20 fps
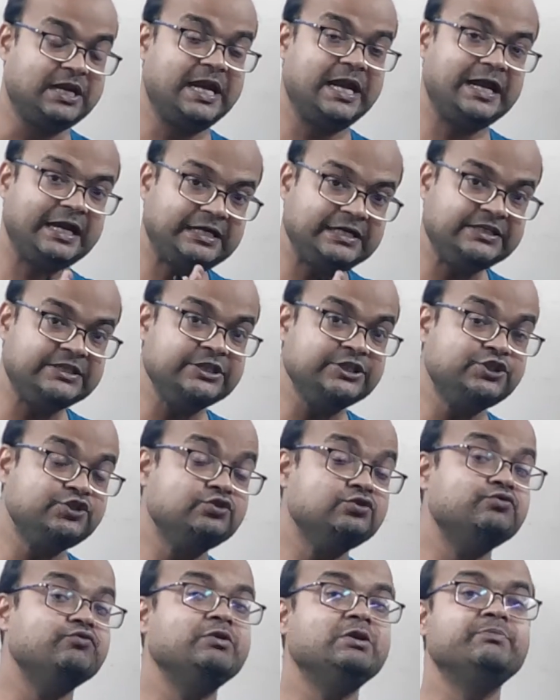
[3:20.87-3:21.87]

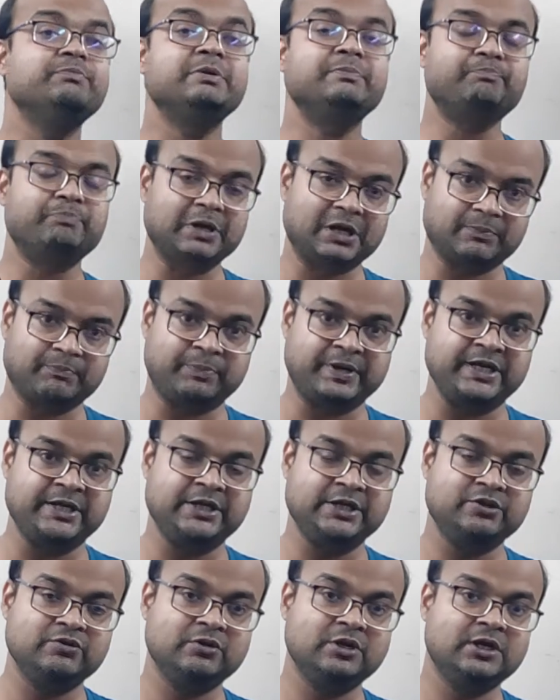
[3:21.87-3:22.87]
Altitude will be
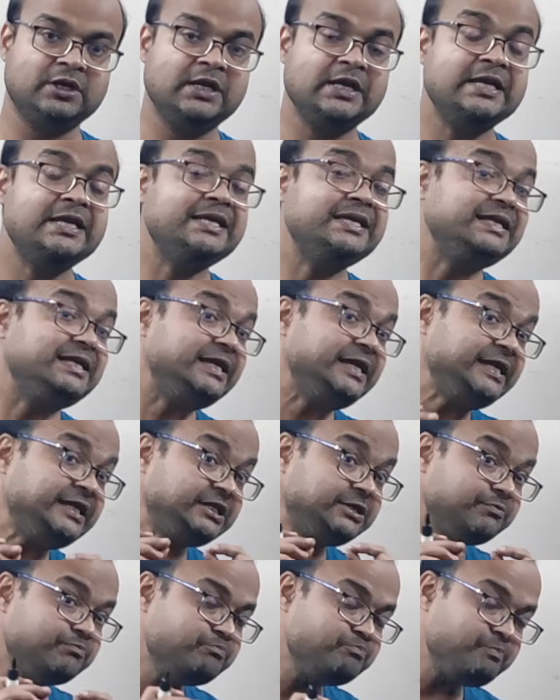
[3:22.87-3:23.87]
perpendicular.
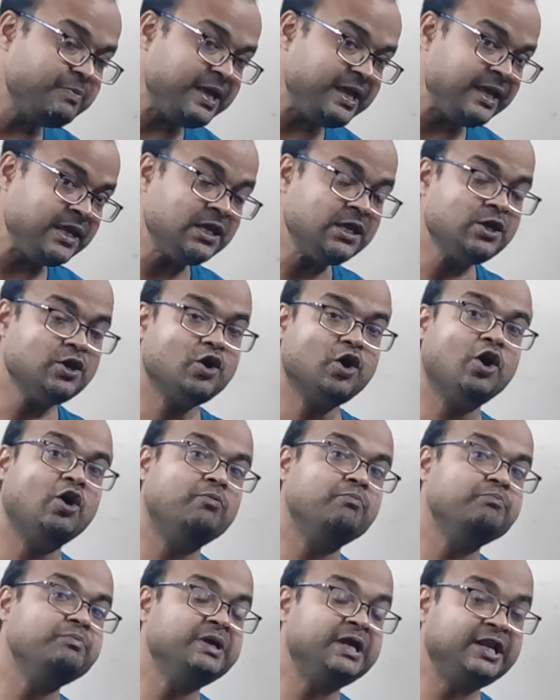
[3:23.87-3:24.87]
It may
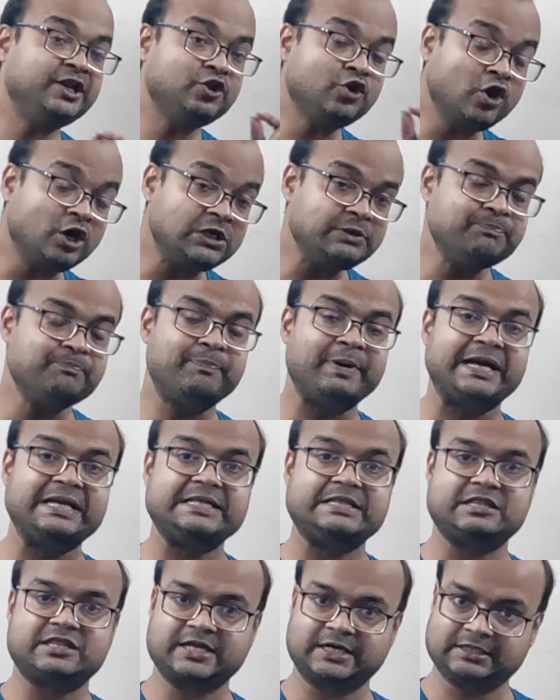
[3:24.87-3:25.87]
or may not
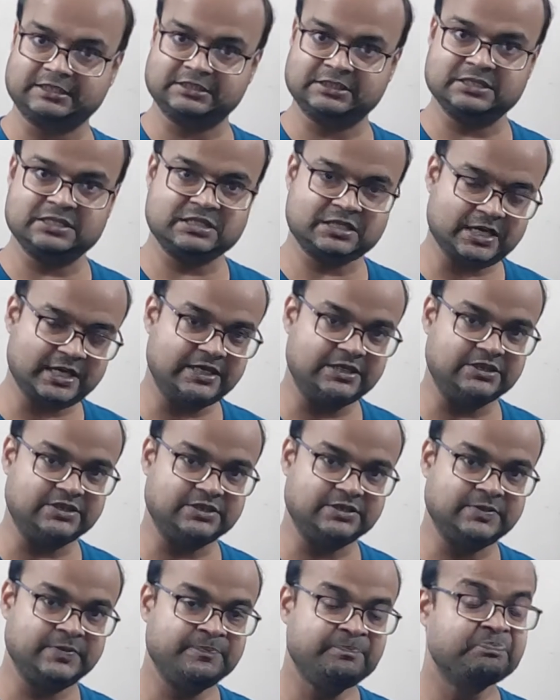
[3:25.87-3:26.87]
bisect the side,
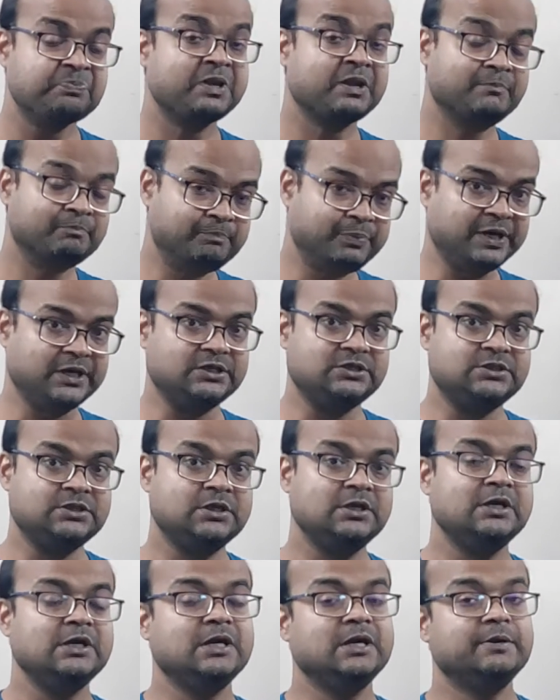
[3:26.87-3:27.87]

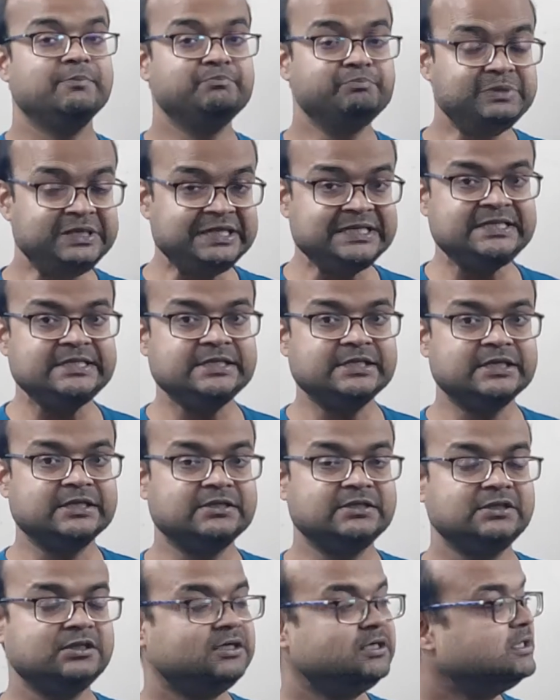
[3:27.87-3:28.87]
but
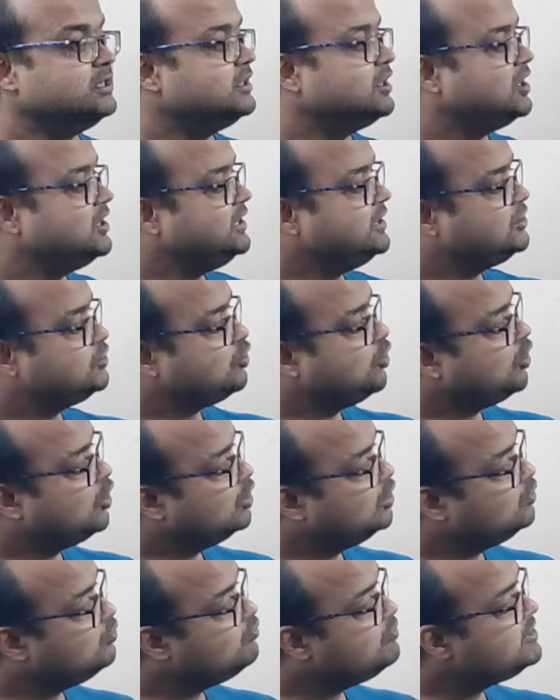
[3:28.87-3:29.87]
median, it
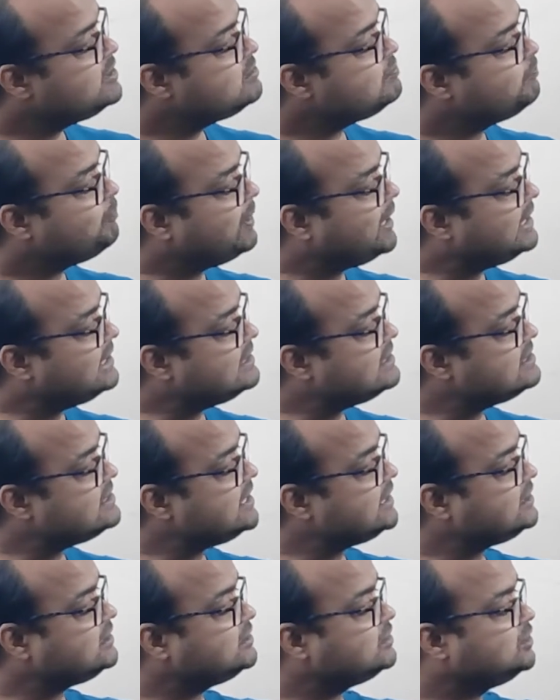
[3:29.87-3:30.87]
always
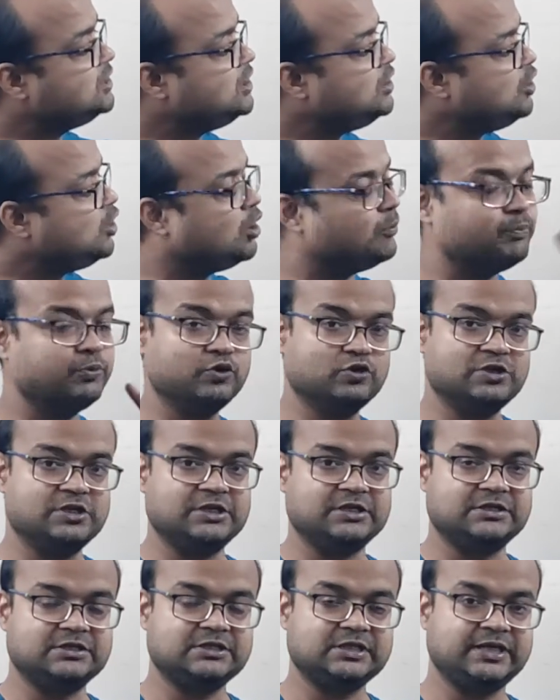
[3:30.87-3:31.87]
bisects the
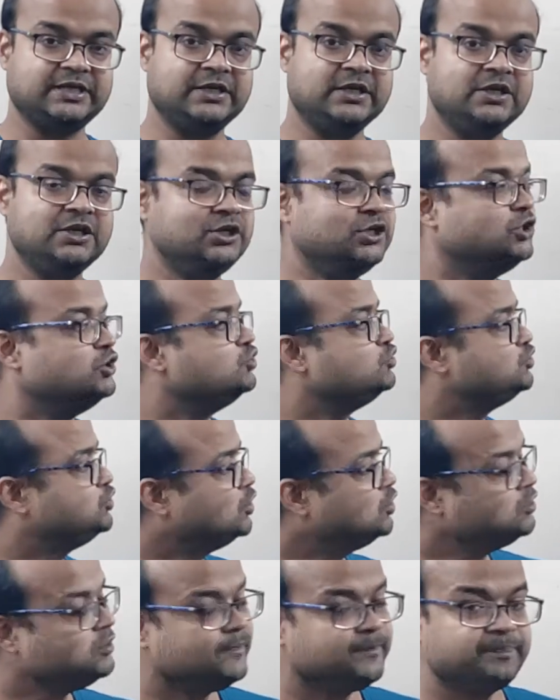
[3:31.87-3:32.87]
opposite side.
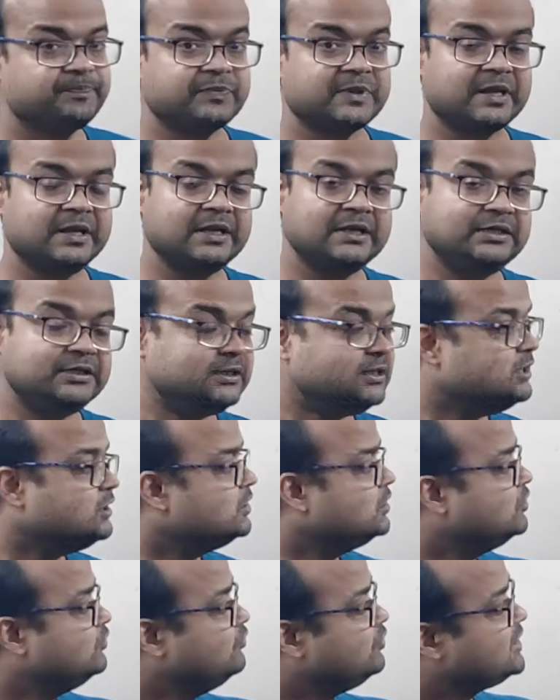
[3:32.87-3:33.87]
So
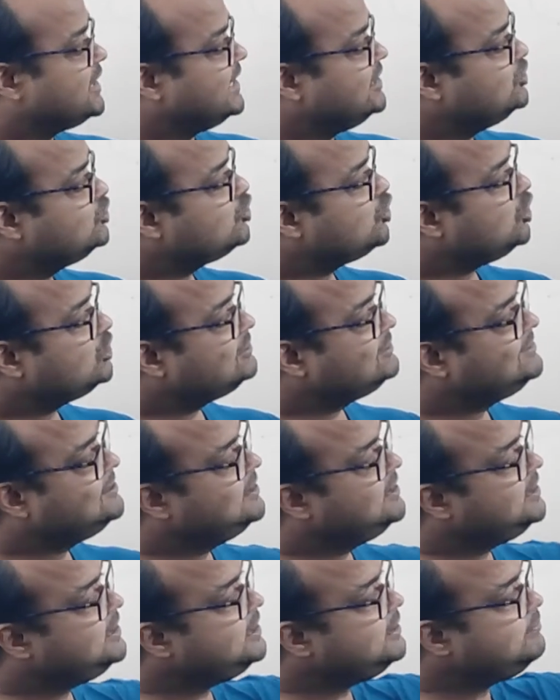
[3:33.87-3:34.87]
we can draw
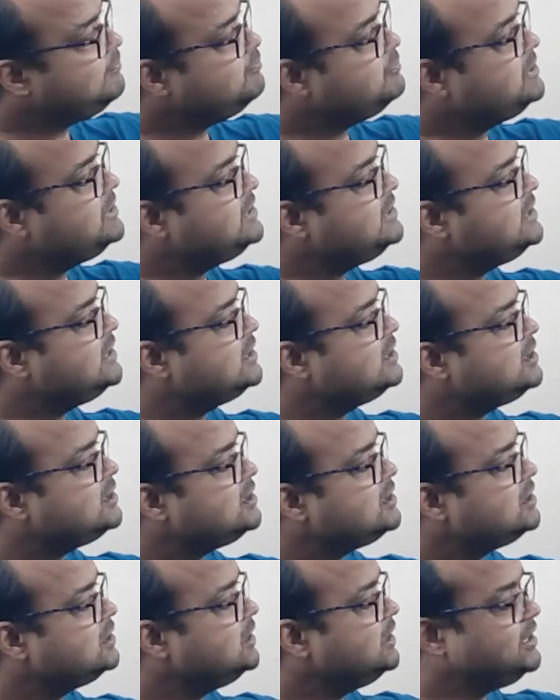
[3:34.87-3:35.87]
three medians
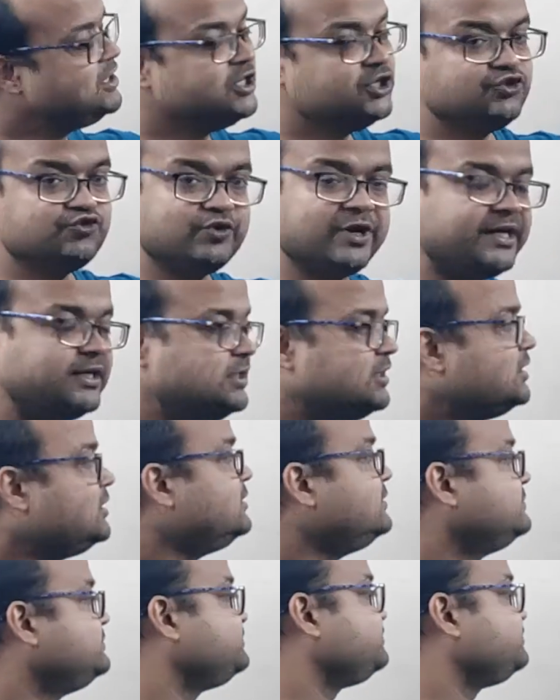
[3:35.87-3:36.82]
in a triangle.